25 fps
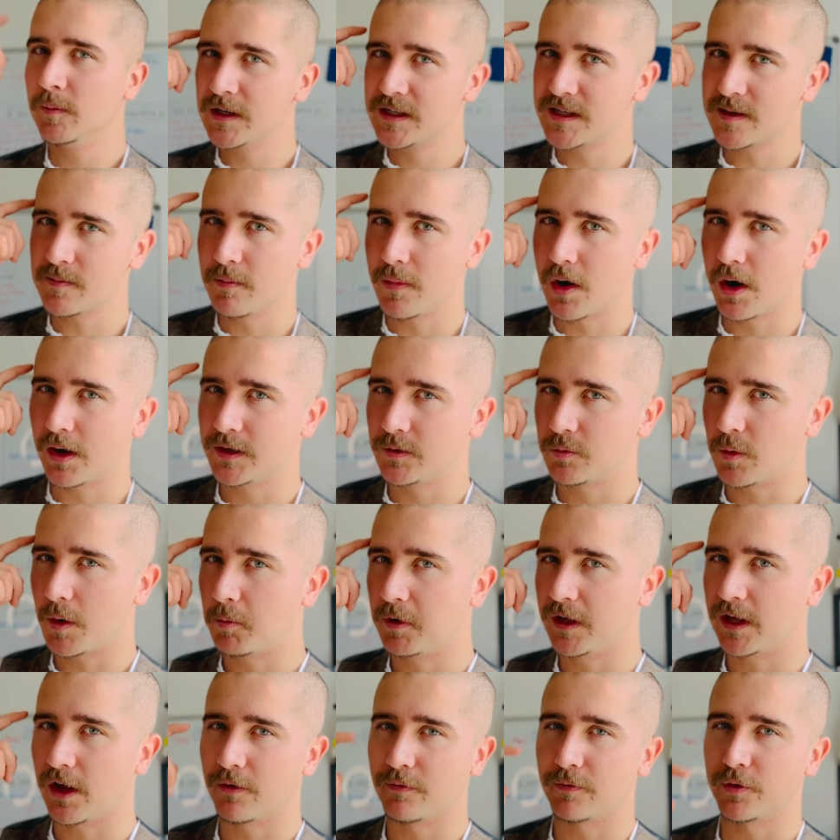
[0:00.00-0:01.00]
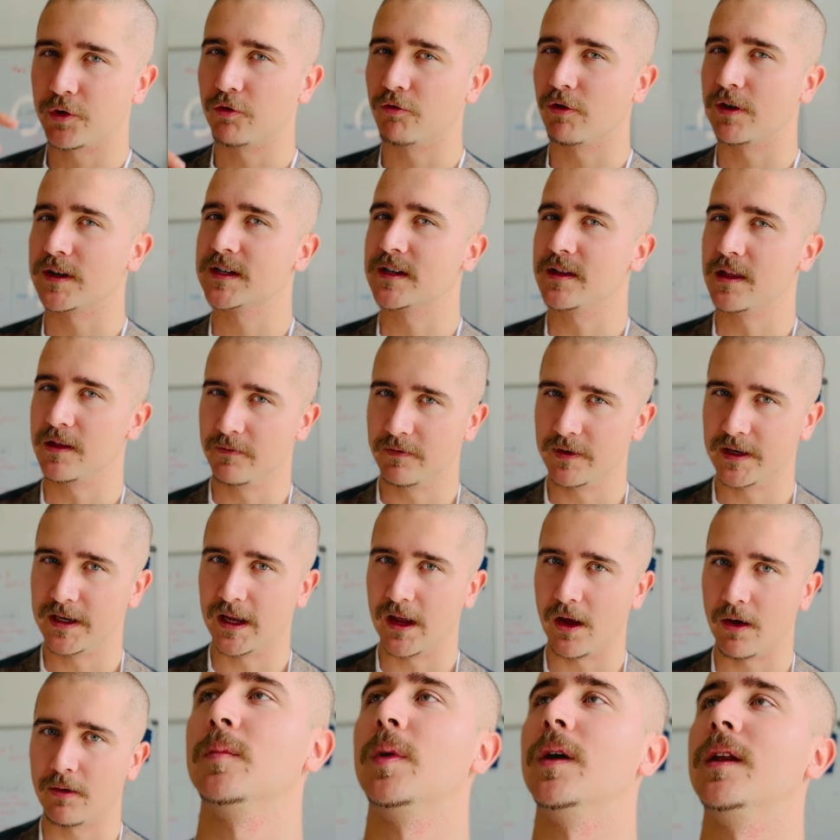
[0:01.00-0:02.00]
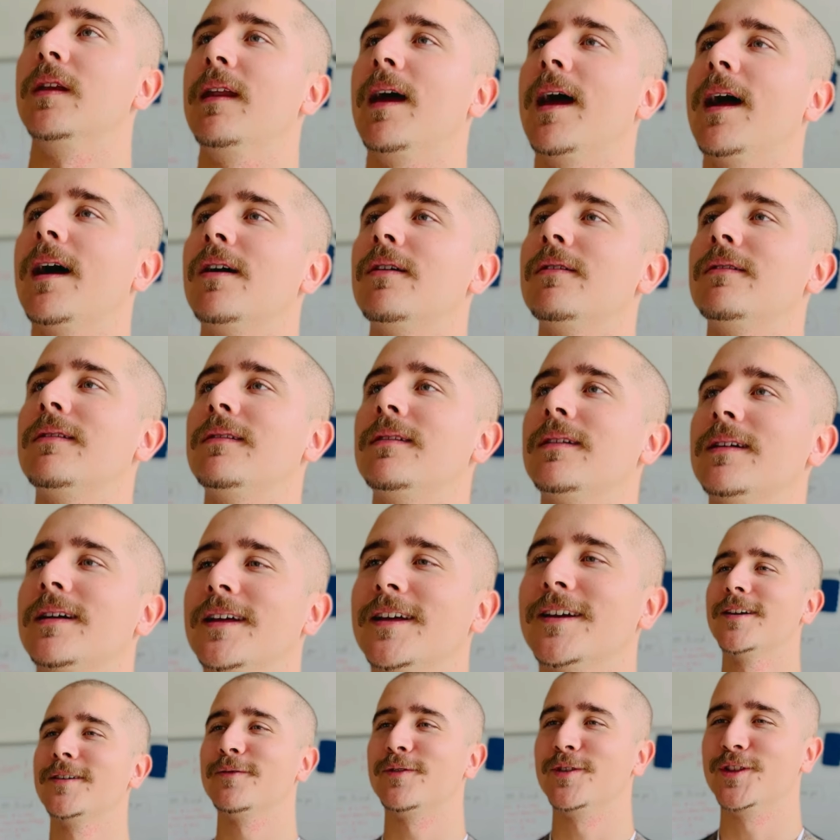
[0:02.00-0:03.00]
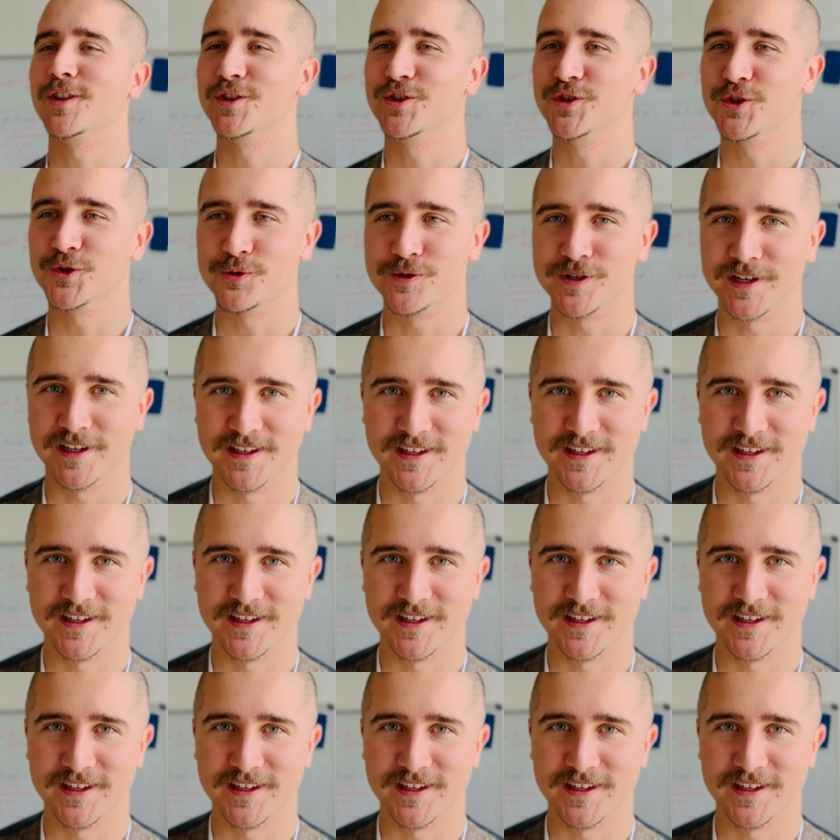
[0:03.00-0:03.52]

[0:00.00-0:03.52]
this in mind when we go through the rest of the video. But now for the juicy